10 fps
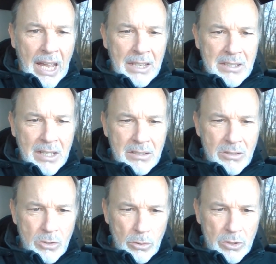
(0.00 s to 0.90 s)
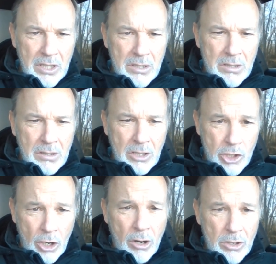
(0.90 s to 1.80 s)
And he says, Jules, this, the
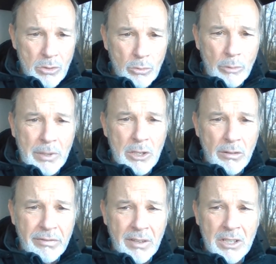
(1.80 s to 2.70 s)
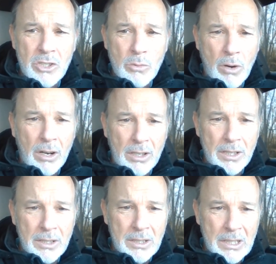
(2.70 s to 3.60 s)
church will be your finished work.